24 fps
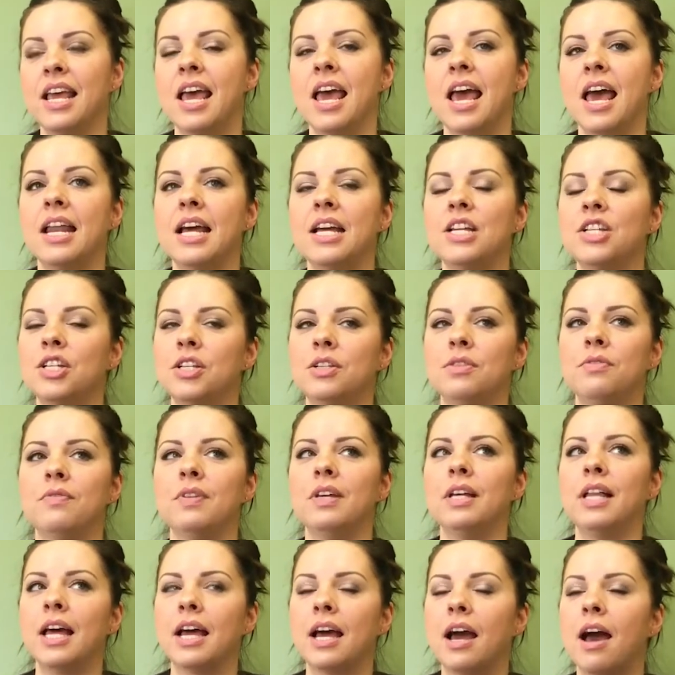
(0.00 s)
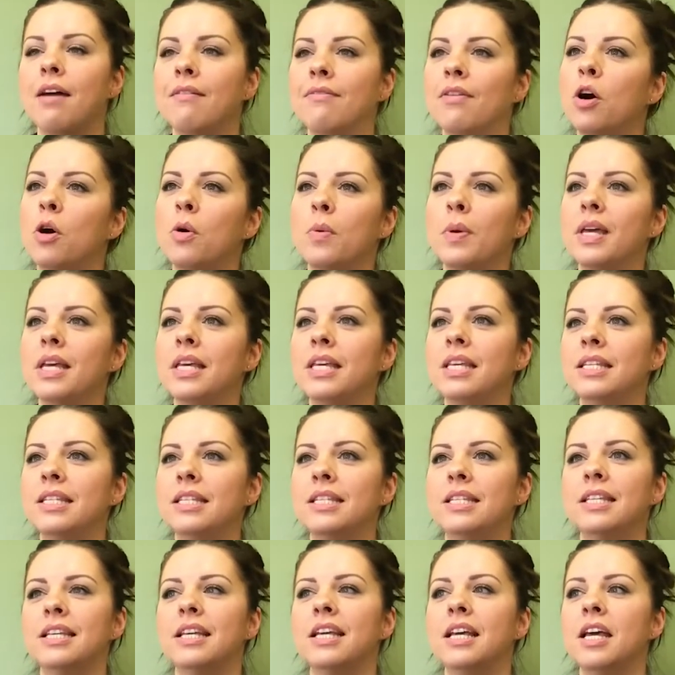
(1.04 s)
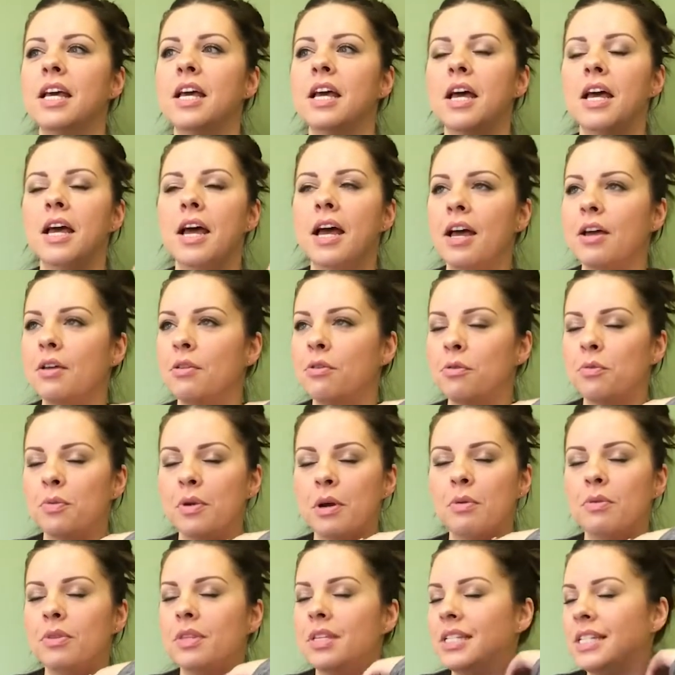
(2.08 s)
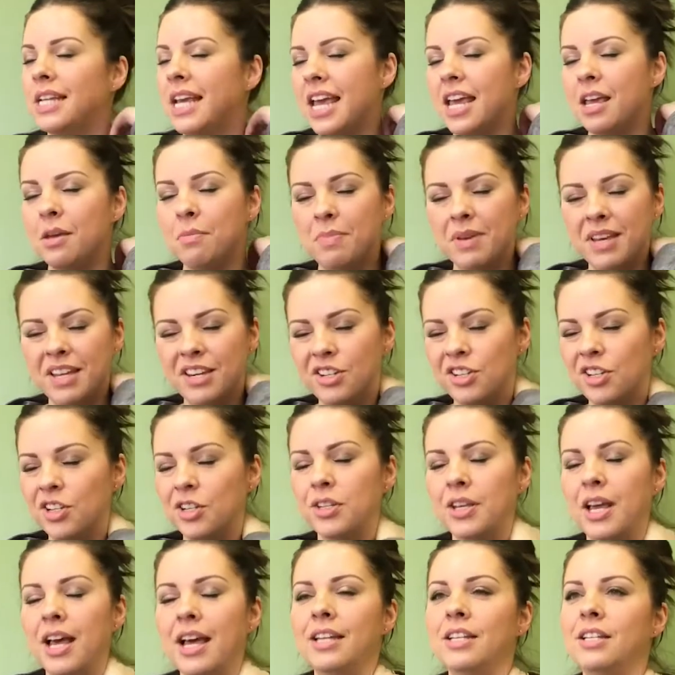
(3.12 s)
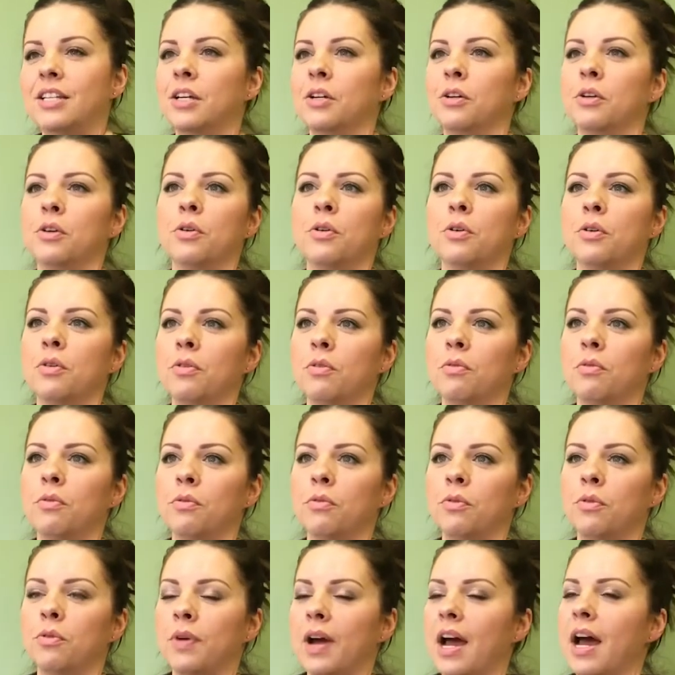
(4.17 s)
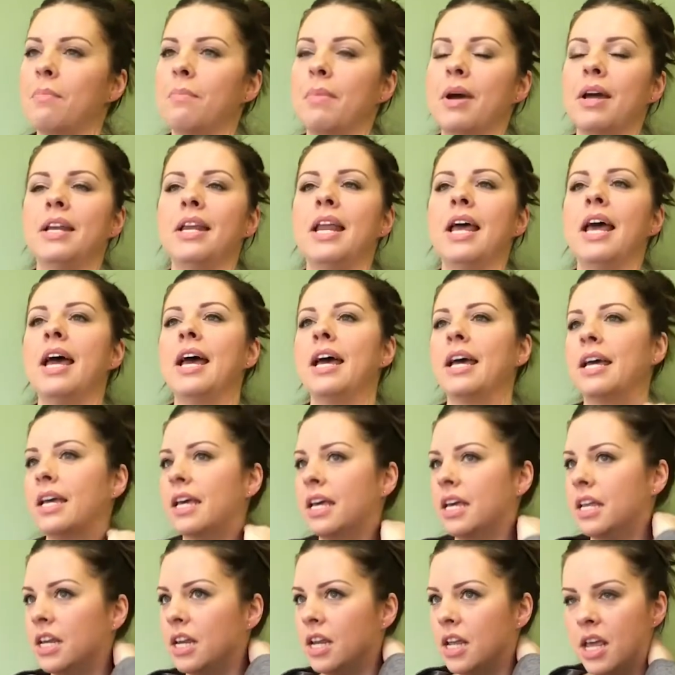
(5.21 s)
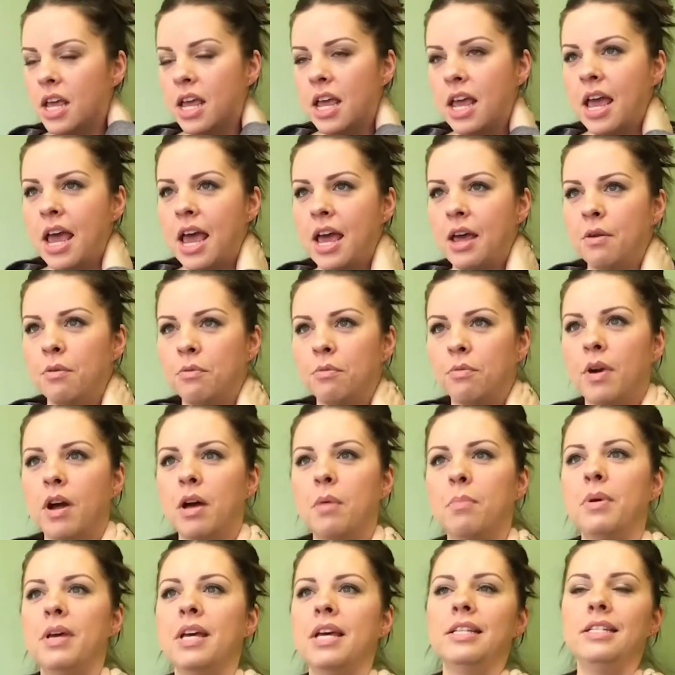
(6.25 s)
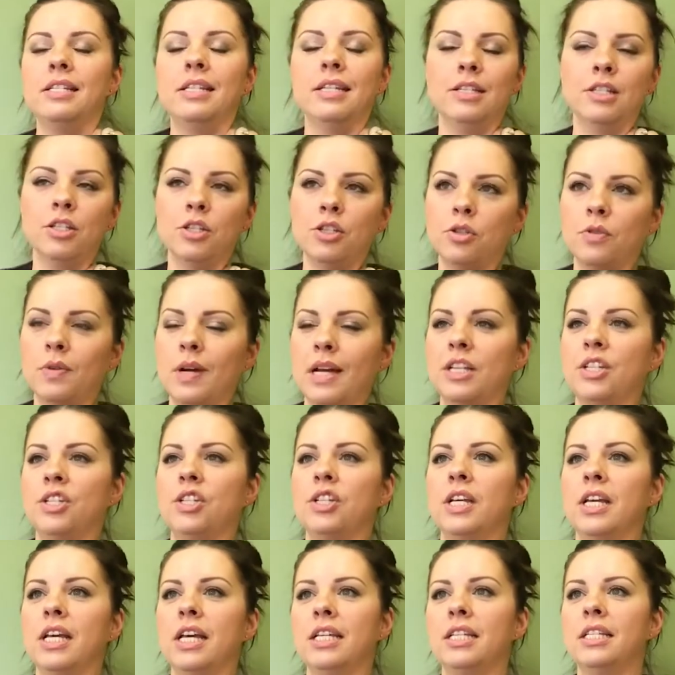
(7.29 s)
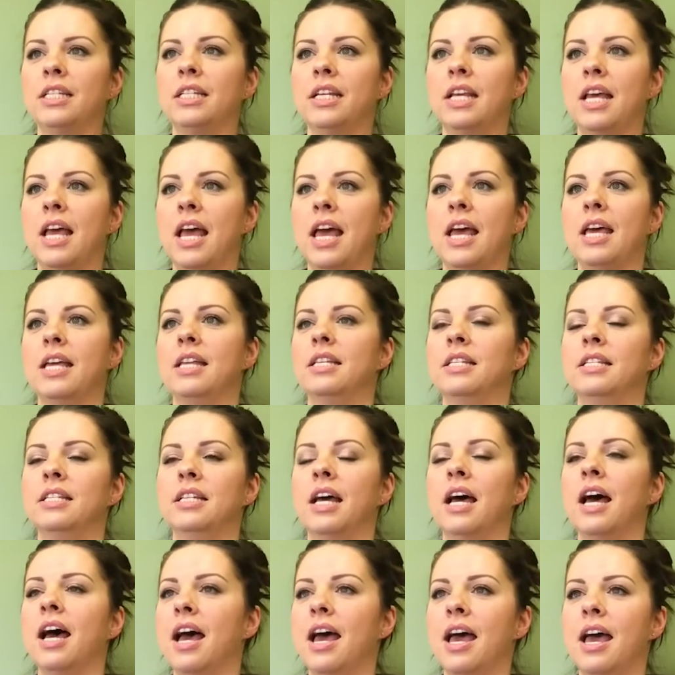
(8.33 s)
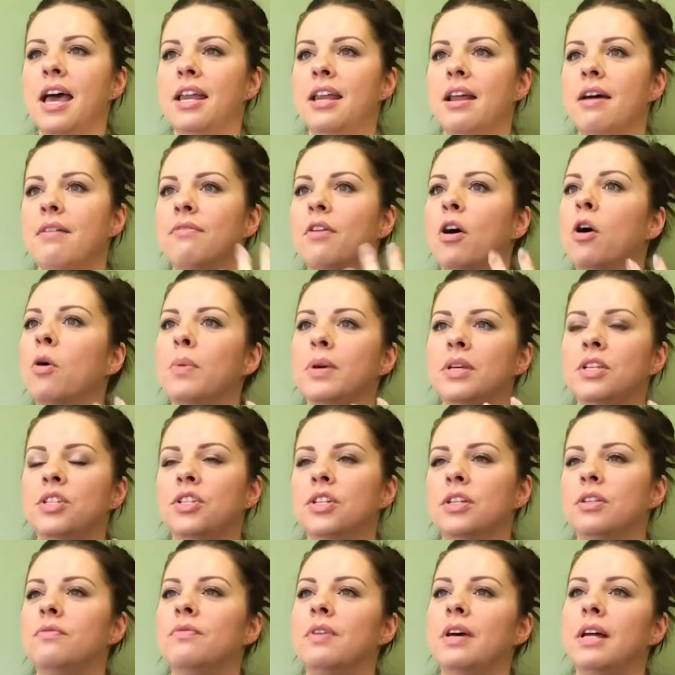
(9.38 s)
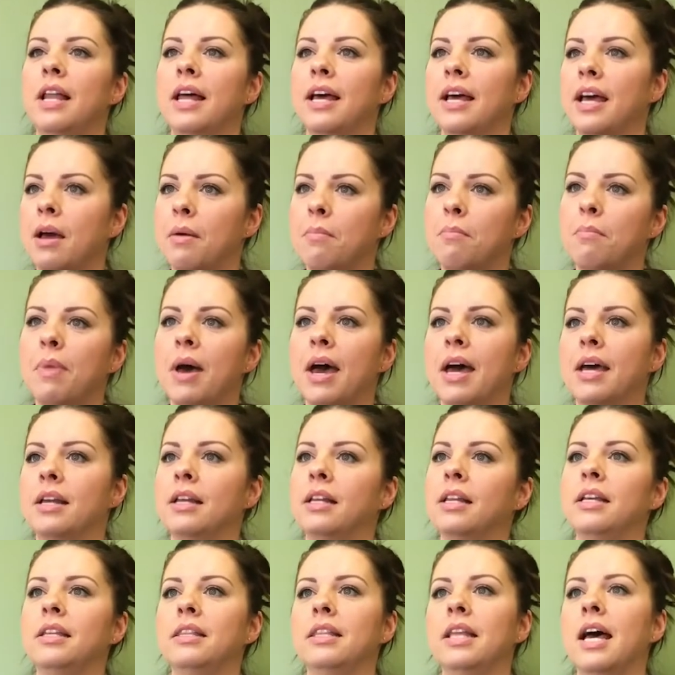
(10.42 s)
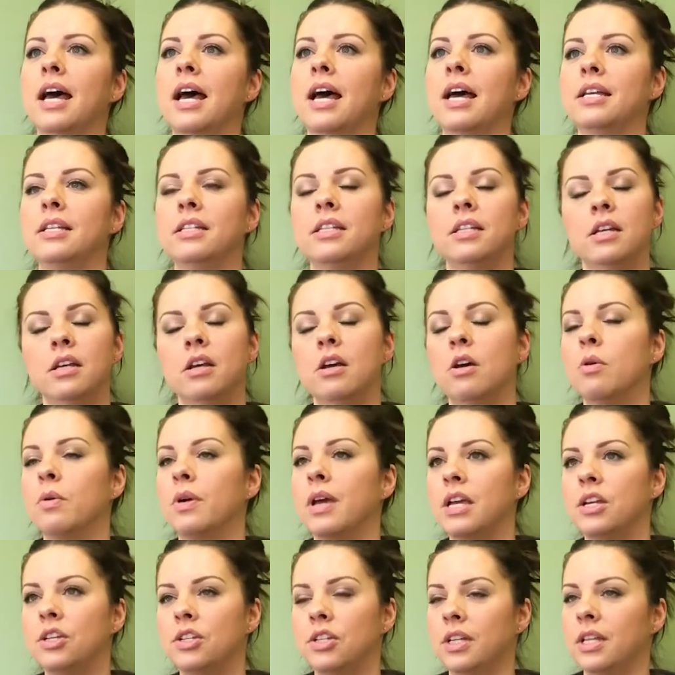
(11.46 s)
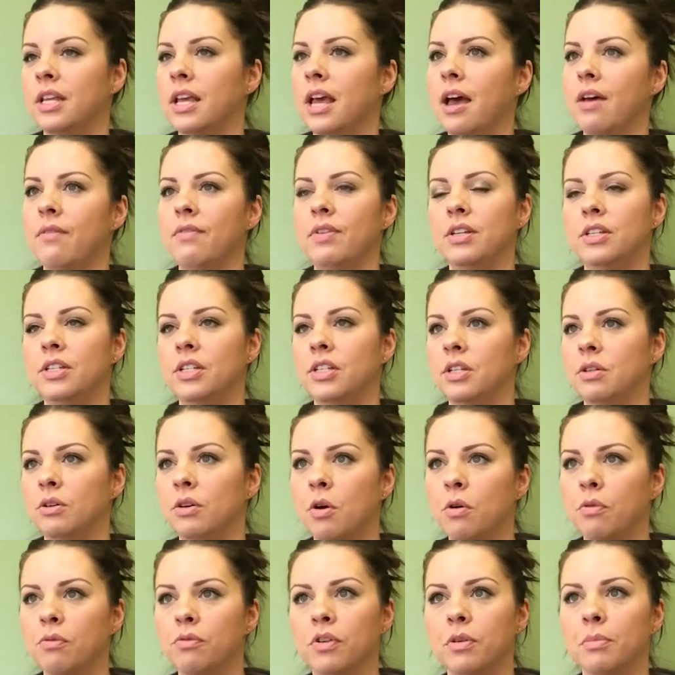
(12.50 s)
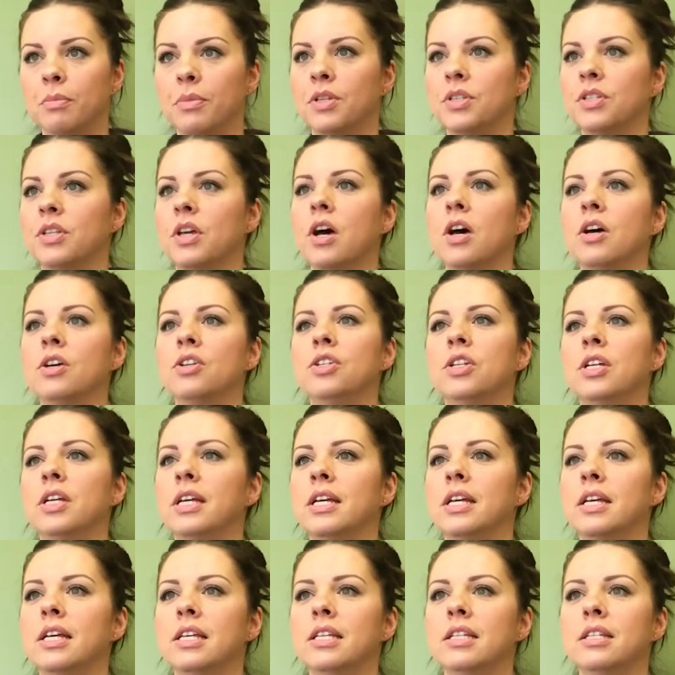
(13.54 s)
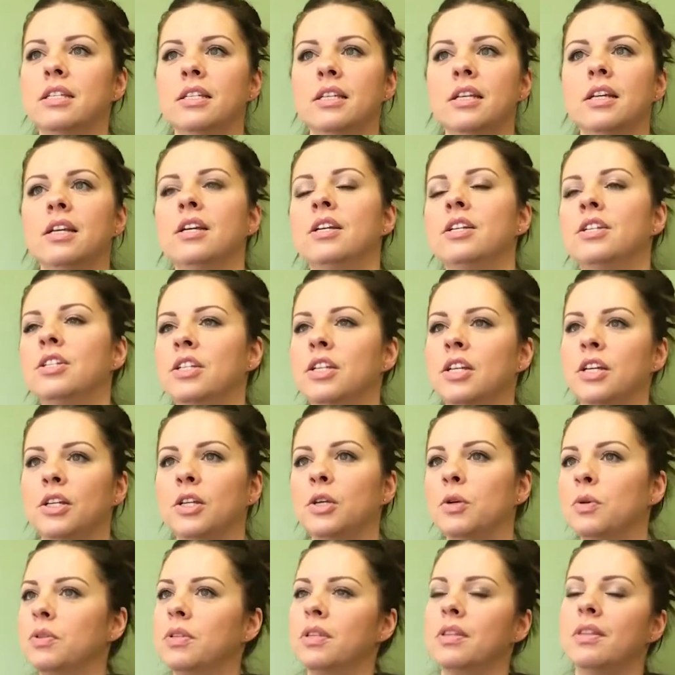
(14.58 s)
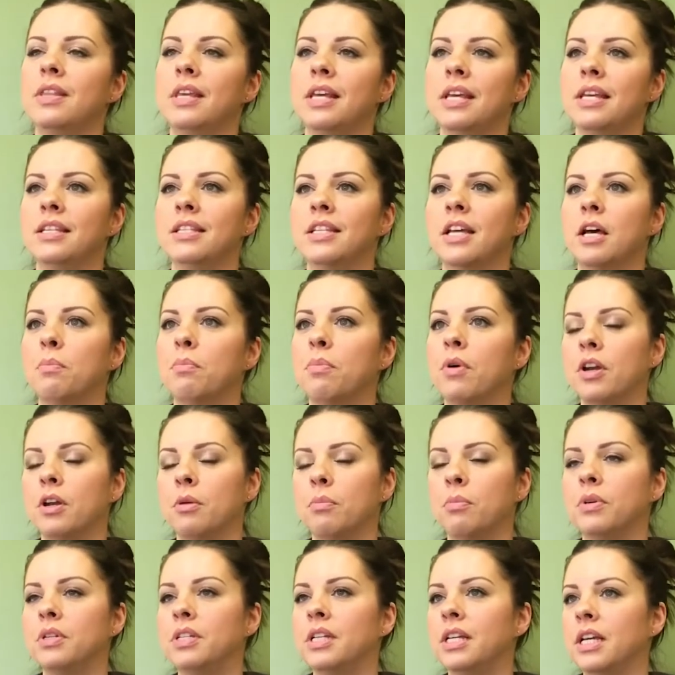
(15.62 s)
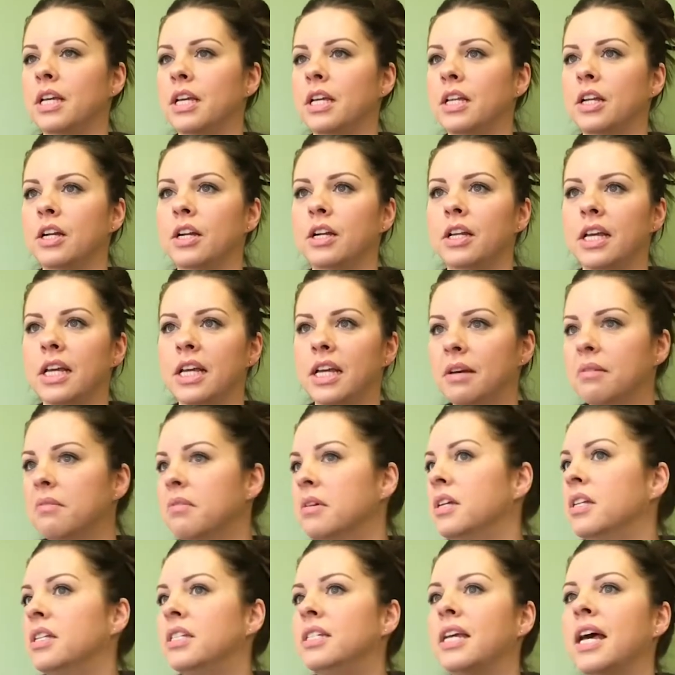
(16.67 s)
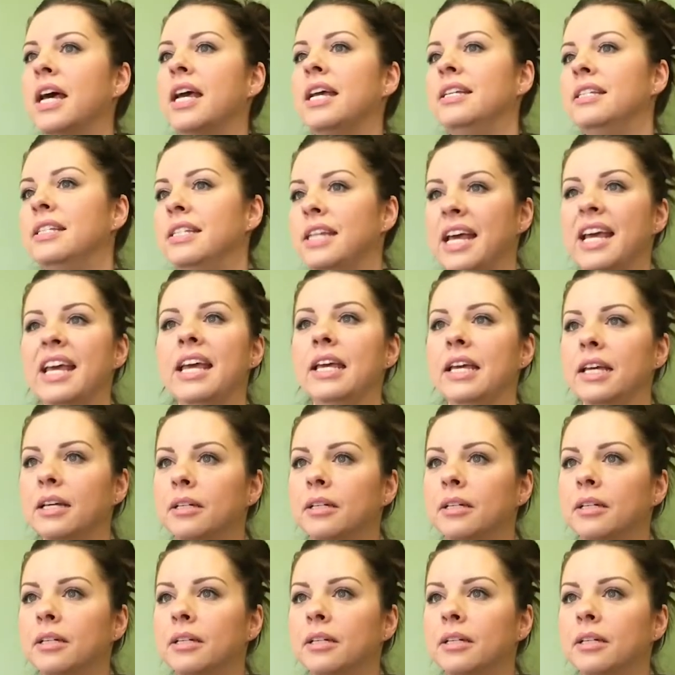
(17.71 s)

And I just feel like I've always, throughout the day, had to grab my neck and rub it and stretch it, and I've always just felt like I'm battling that, occasionally having to go for massages to loosen things up on a particularly tight day.